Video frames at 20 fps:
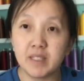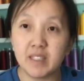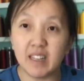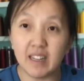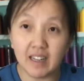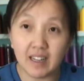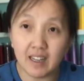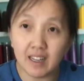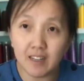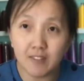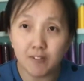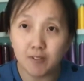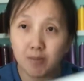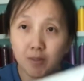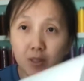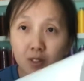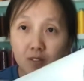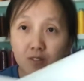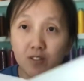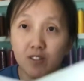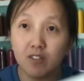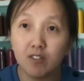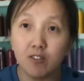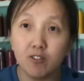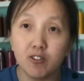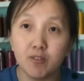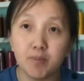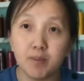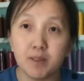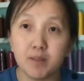Like I have a bunch of these
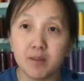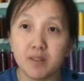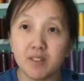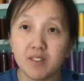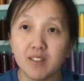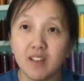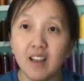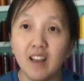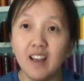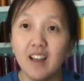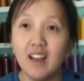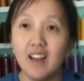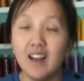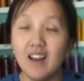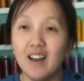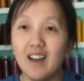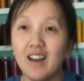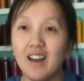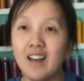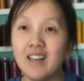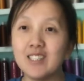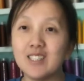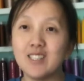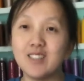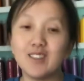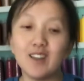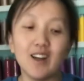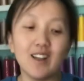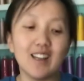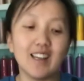loose pieces because I just
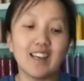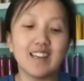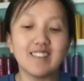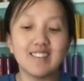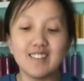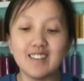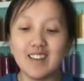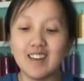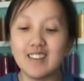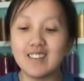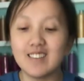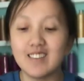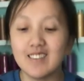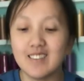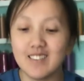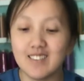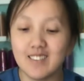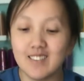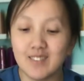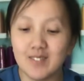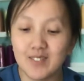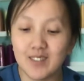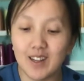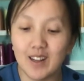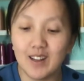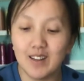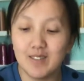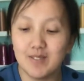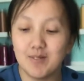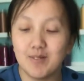got lazy, and then
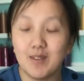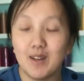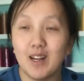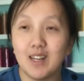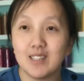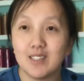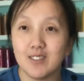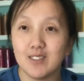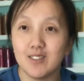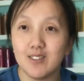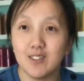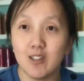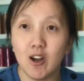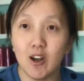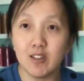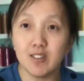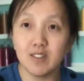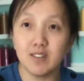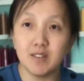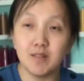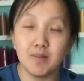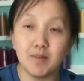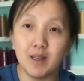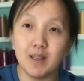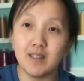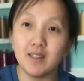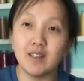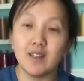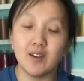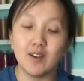sometimes I just toss them
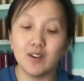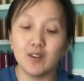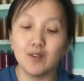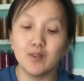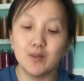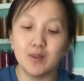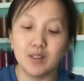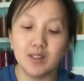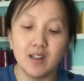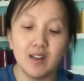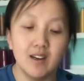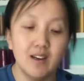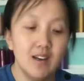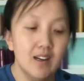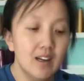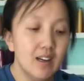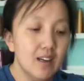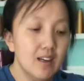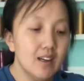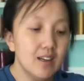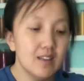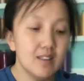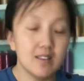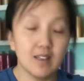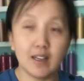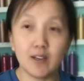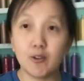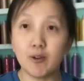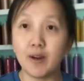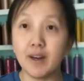in here without
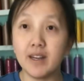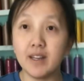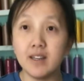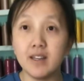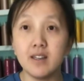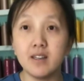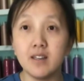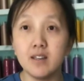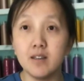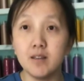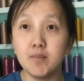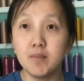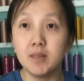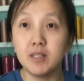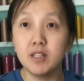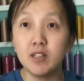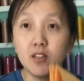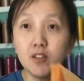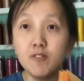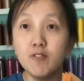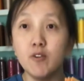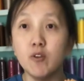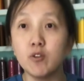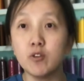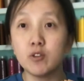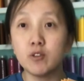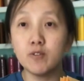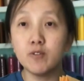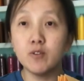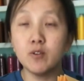like creating a manila
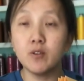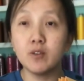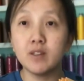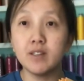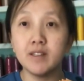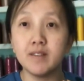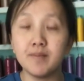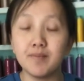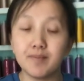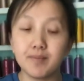folder for it.